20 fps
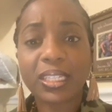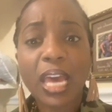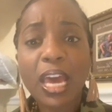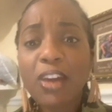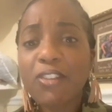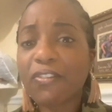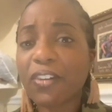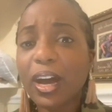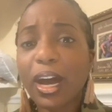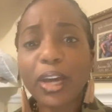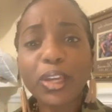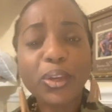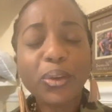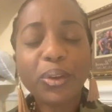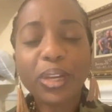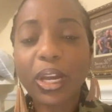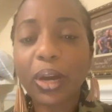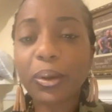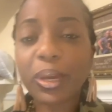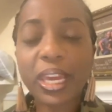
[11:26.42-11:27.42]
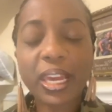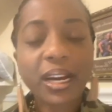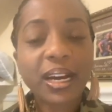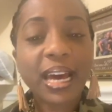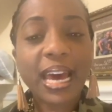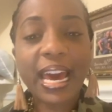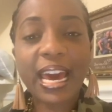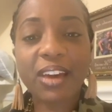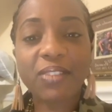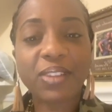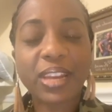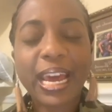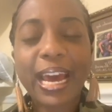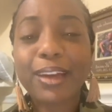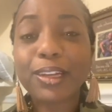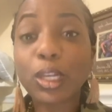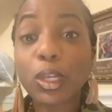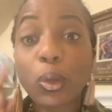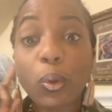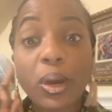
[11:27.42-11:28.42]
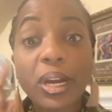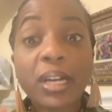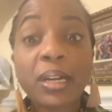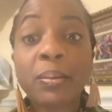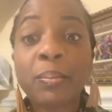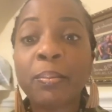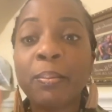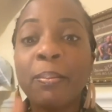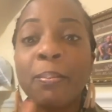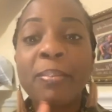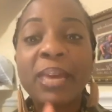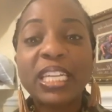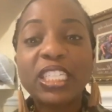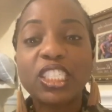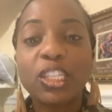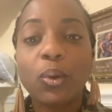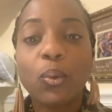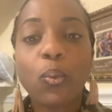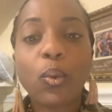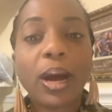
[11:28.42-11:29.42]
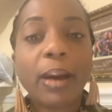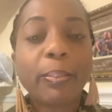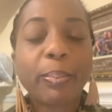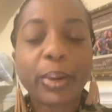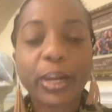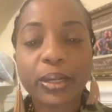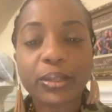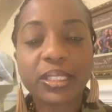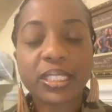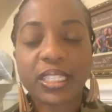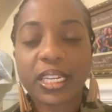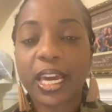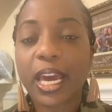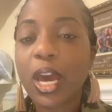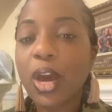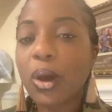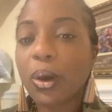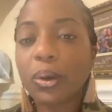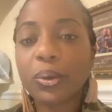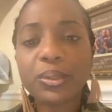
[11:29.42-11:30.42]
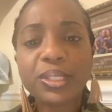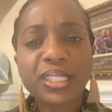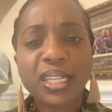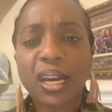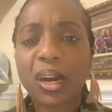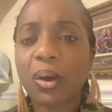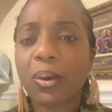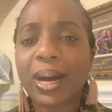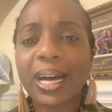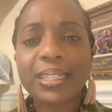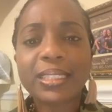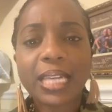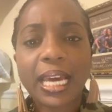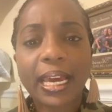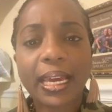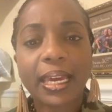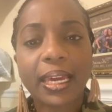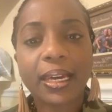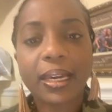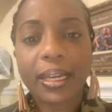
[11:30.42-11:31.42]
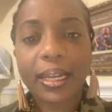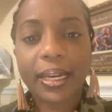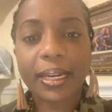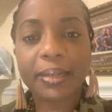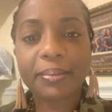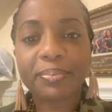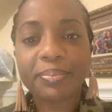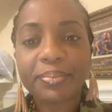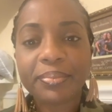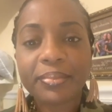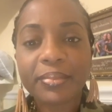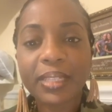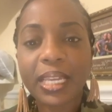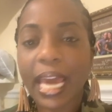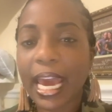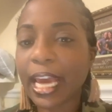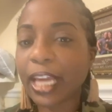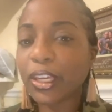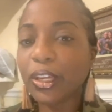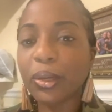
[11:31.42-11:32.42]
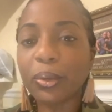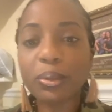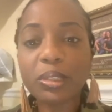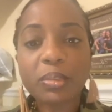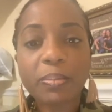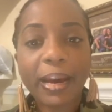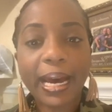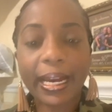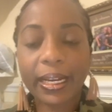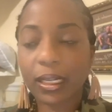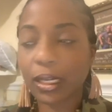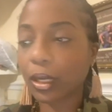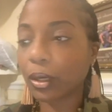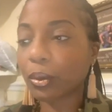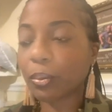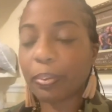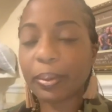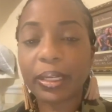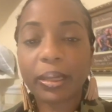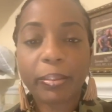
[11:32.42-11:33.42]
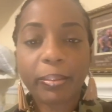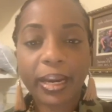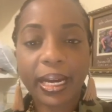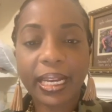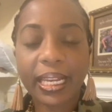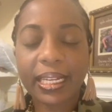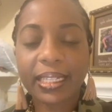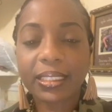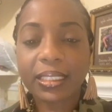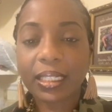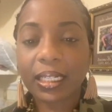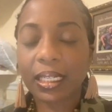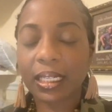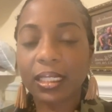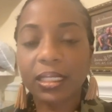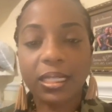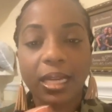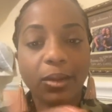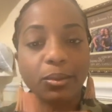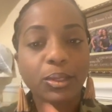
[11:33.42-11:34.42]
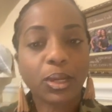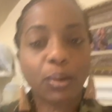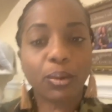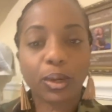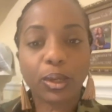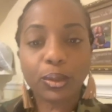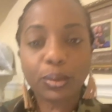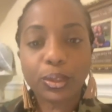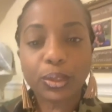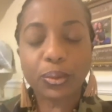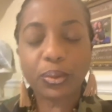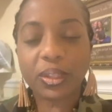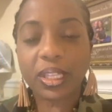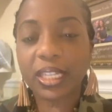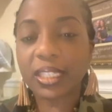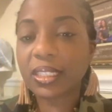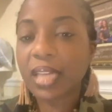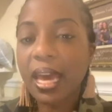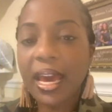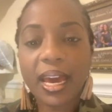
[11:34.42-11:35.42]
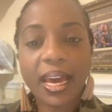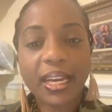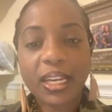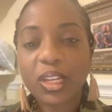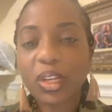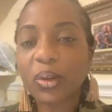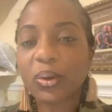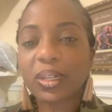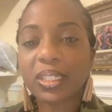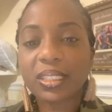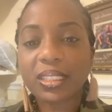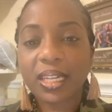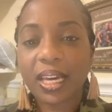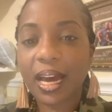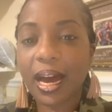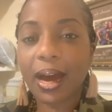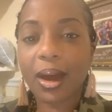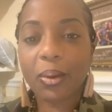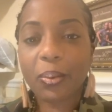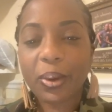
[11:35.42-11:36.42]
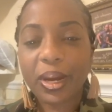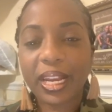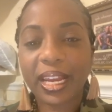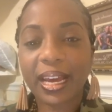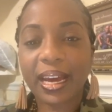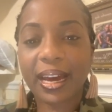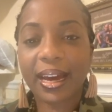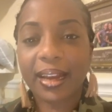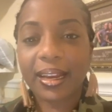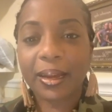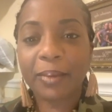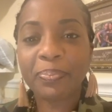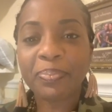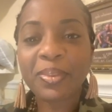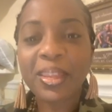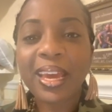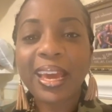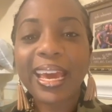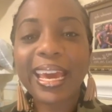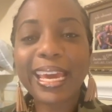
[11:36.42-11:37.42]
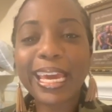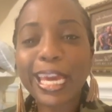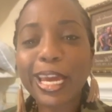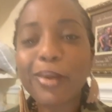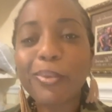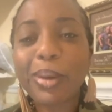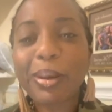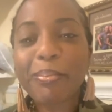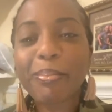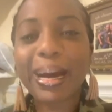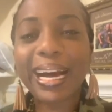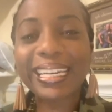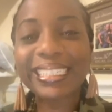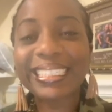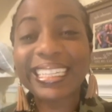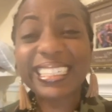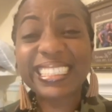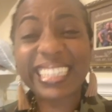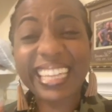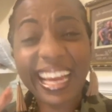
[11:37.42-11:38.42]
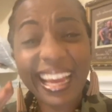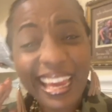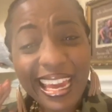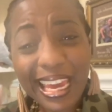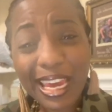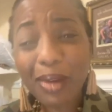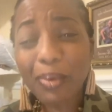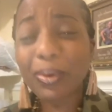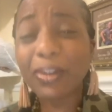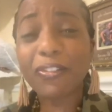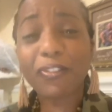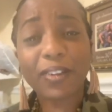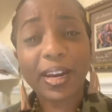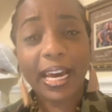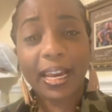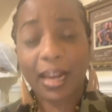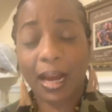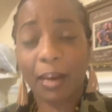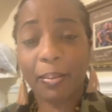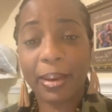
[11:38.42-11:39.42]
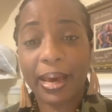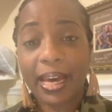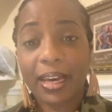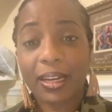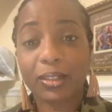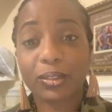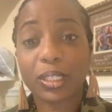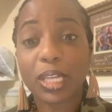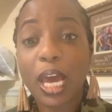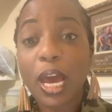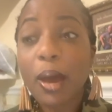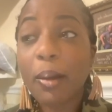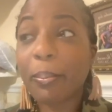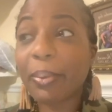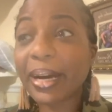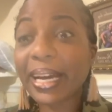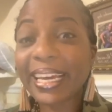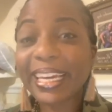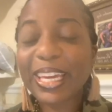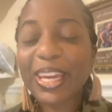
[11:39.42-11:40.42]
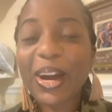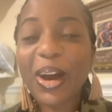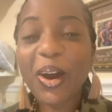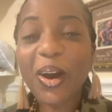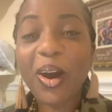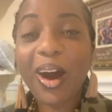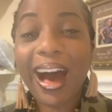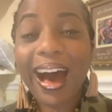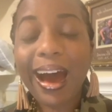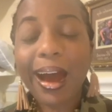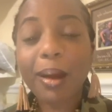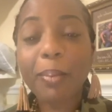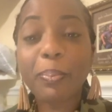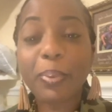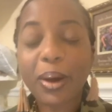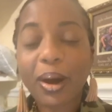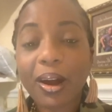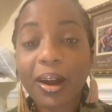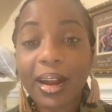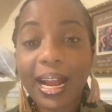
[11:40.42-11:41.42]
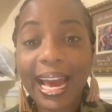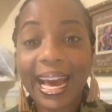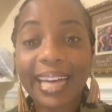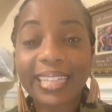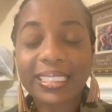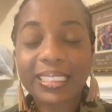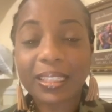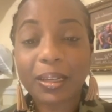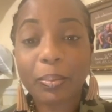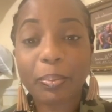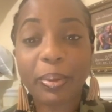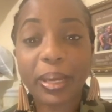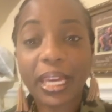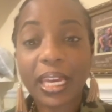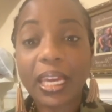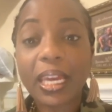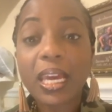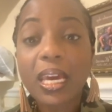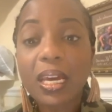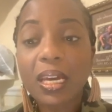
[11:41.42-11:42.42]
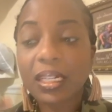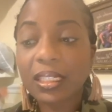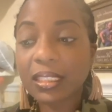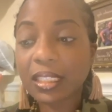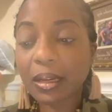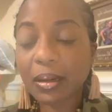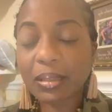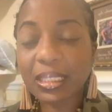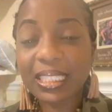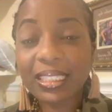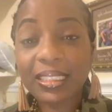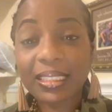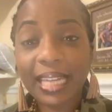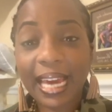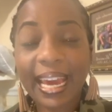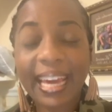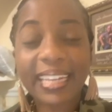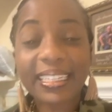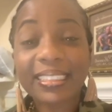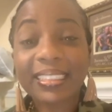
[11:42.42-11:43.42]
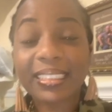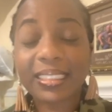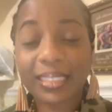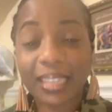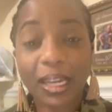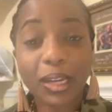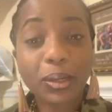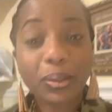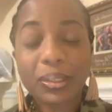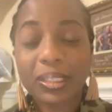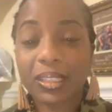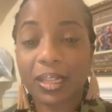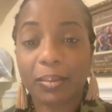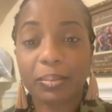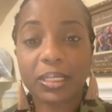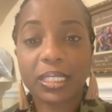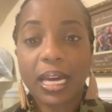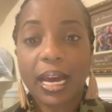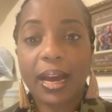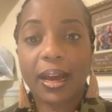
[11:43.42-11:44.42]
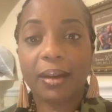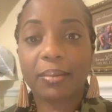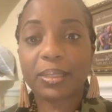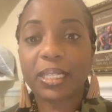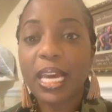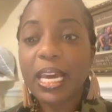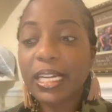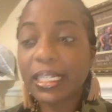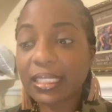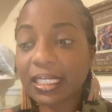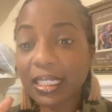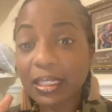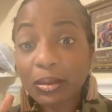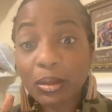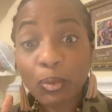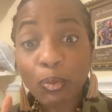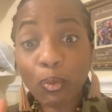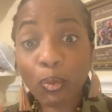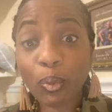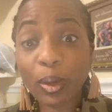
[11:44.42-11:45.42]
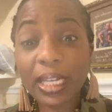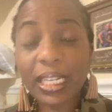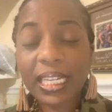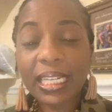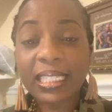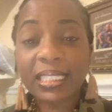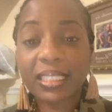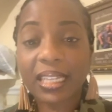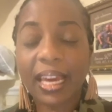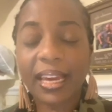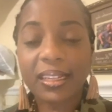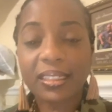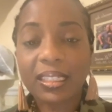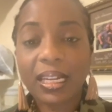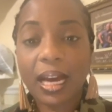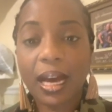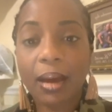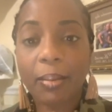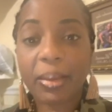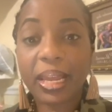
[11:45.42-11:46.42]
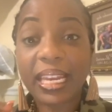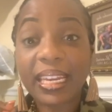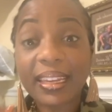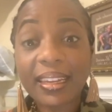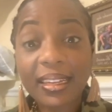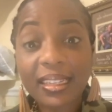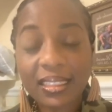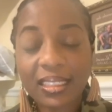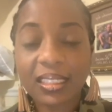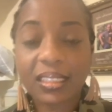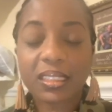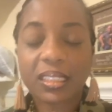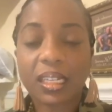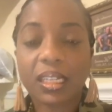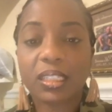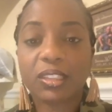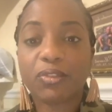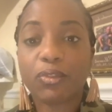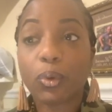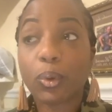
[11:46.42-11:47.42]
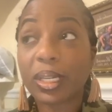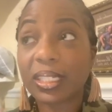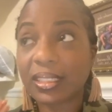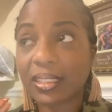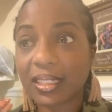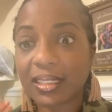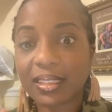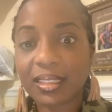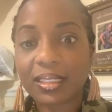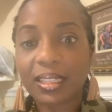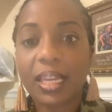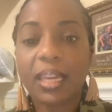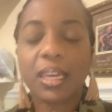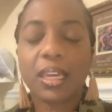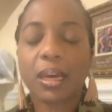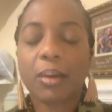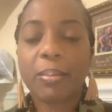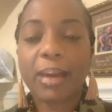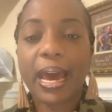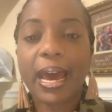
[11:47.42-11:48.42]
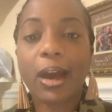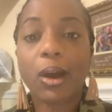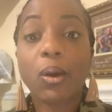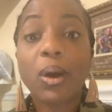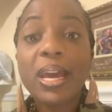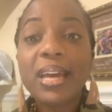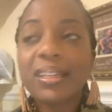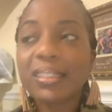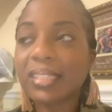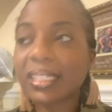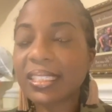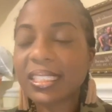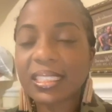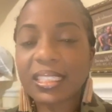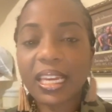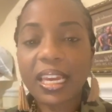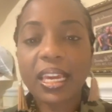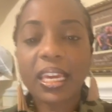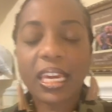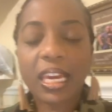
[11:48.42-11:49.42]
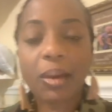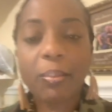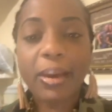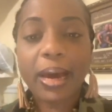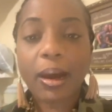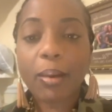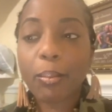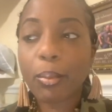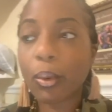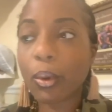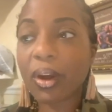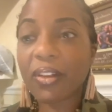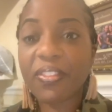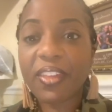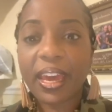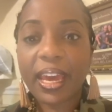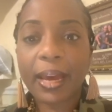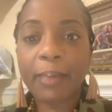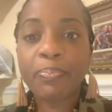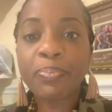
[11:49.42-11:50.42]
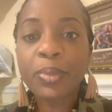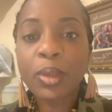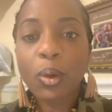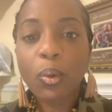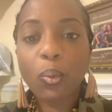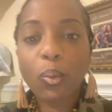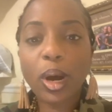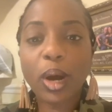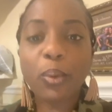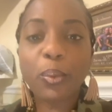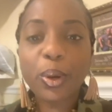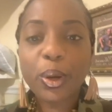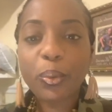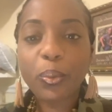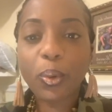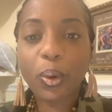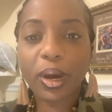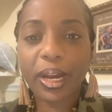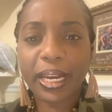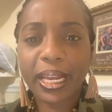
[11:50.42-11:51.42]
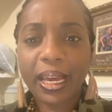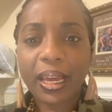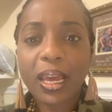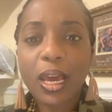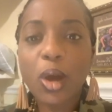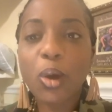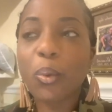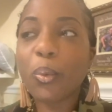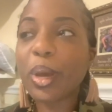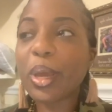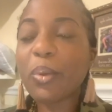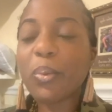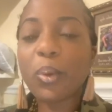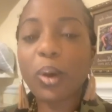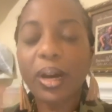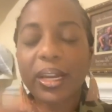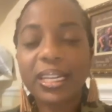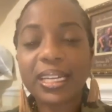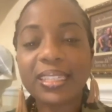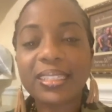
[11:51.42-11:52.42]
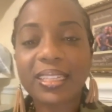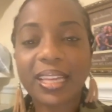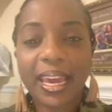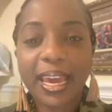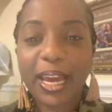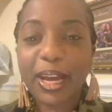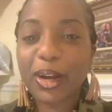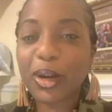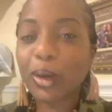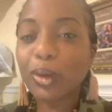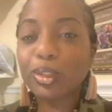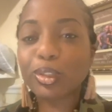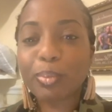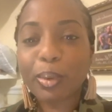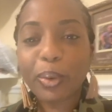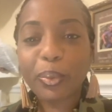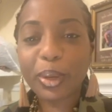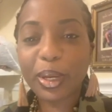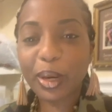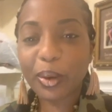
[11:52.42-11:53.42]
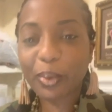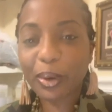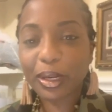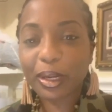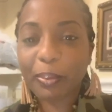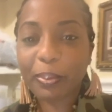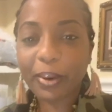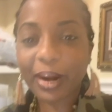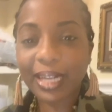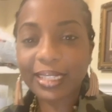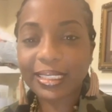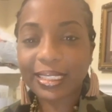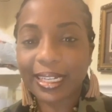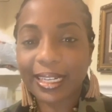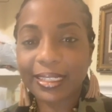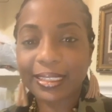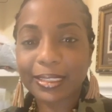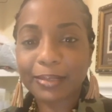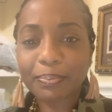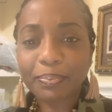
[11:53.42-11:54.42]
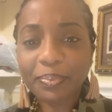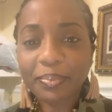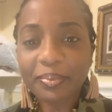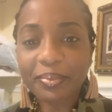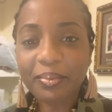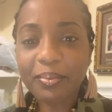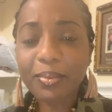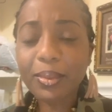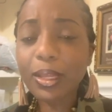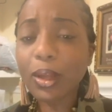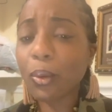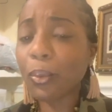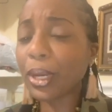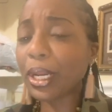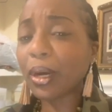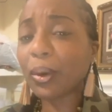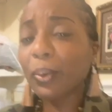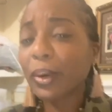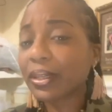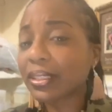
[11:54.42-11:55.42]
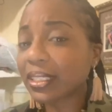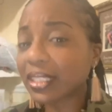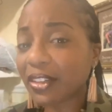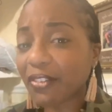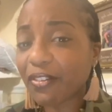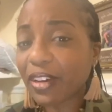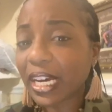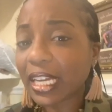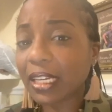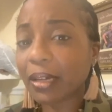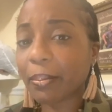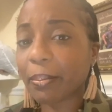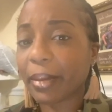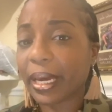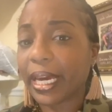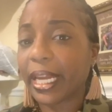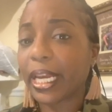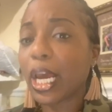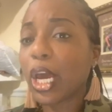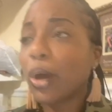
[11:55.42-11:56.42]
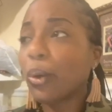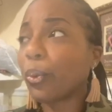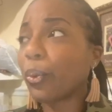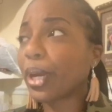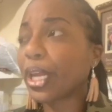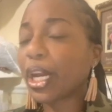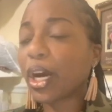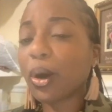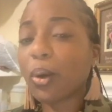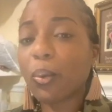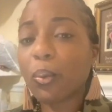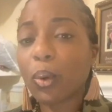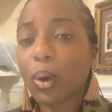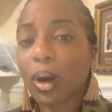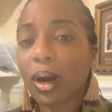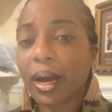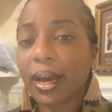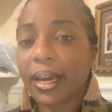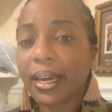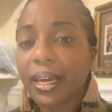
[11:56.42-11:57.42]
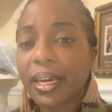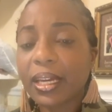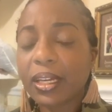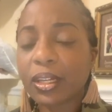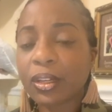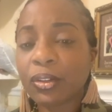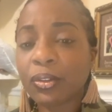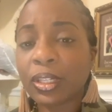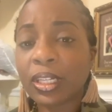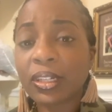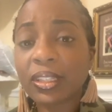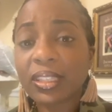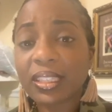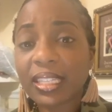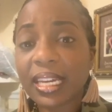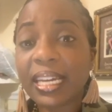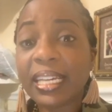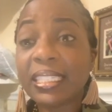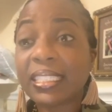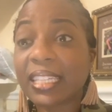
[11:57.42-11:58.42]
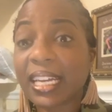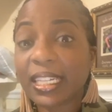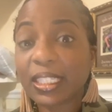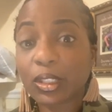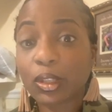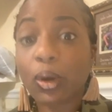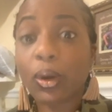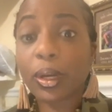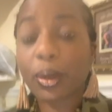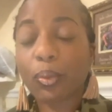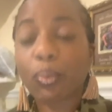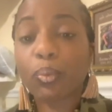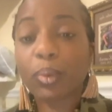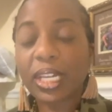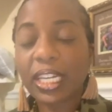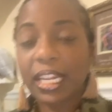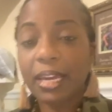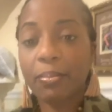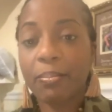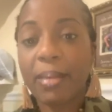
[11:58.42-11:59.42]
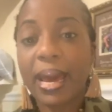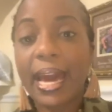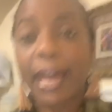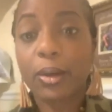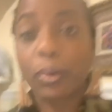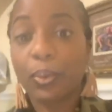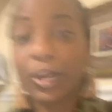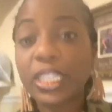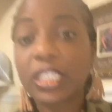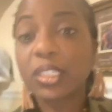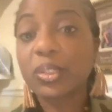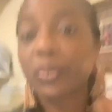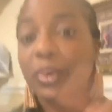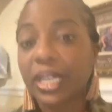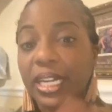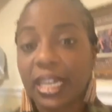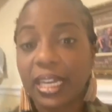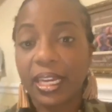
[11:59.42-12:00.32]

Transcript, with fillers: For all you know, he could have it out. The Lord could mention one person who say, Oh, I'll take care of that and you was about to go put money into this. I was going to go do this. And the Lord said, I already got it. And he reminds us that he will fight our battles. But y'all, our part has to be to stand still sometimes, to really take time and listen to his voice, to seek him out, to seek him out more than what we're wanting. We want these end goals, but we don't want the process. We don't want the development. We don't want the things that's going to really matter. We just want to get